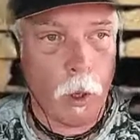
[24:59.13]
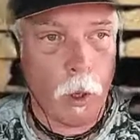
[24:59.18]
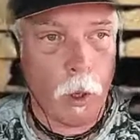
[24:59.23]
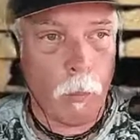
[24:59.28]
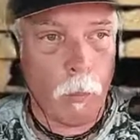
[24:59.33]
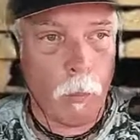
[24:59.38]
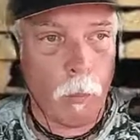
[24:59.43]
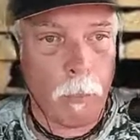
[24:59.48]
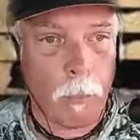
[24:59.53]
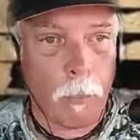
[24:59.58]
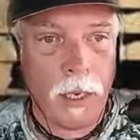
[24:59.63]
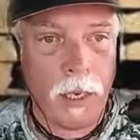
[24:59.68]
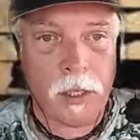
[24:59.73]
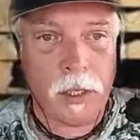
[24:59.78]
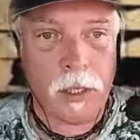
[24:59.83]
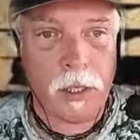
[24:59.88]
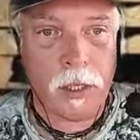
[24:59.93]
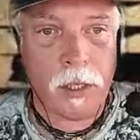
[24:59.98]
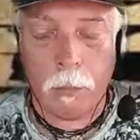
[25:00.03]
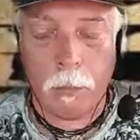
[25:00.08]
pay
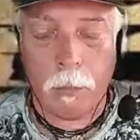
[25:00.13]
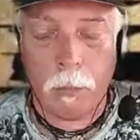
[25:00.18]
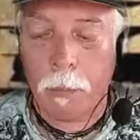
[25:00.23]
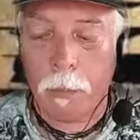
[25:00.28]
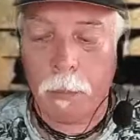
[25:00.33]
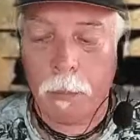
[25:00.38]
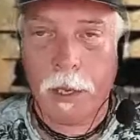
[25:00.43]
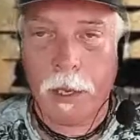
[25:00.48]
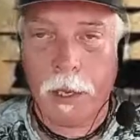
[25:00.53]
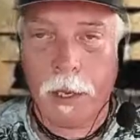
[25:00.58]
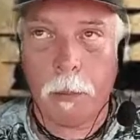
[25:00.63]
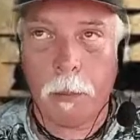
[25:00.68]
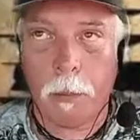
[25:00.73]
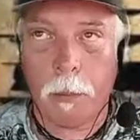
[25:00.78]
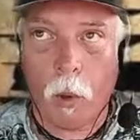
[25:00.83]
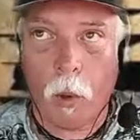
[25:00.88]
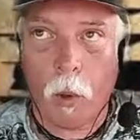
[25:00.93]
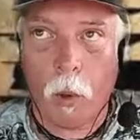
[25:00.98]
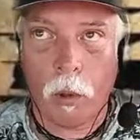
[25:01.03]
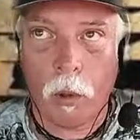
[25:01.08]
somebody to make them whole
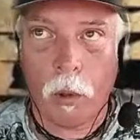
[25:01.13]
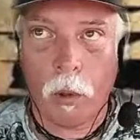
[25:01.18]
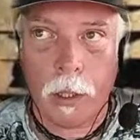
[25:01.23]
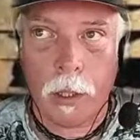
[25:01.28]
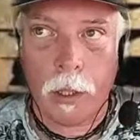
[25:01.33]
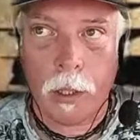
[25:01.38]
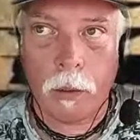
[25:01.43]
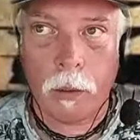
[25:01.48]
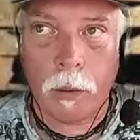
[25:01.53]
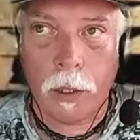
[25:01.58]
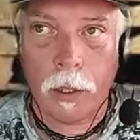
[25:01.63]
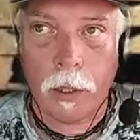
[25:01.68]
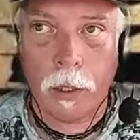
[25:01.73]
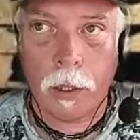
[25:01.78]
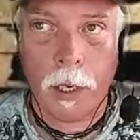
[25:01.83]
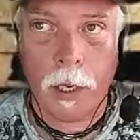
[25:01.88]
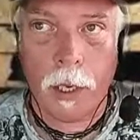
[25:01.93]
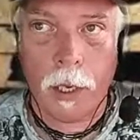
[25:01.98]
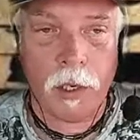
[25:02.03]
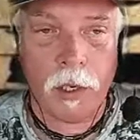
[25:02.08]
again in case
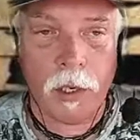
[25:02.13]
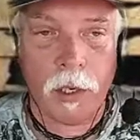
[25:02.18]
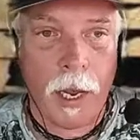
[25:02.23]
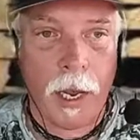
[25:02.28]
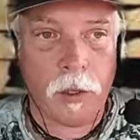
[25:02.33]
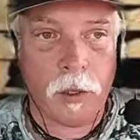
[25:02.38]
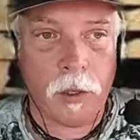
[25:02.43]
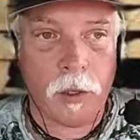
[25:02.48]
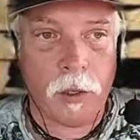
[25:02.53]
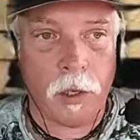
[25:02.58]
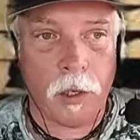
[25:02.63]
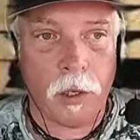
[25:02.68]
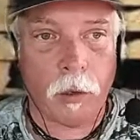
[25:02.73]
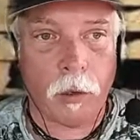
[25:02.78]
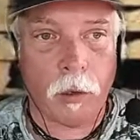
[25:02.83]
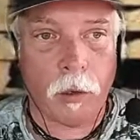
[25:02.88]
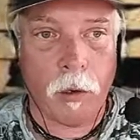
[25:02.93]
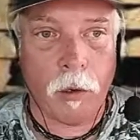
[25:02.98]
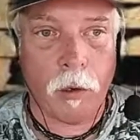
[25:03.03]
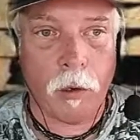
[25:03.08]
an accident
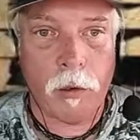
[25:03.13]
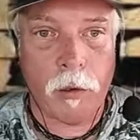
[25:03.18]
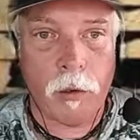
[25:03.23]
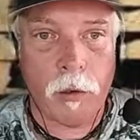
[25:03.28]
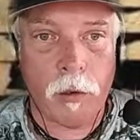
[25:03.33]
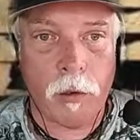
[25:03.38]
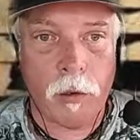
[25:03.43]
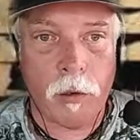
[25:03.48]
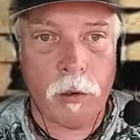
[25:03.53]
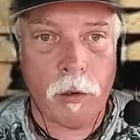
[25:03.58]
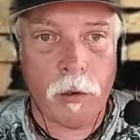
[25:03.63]
occurs because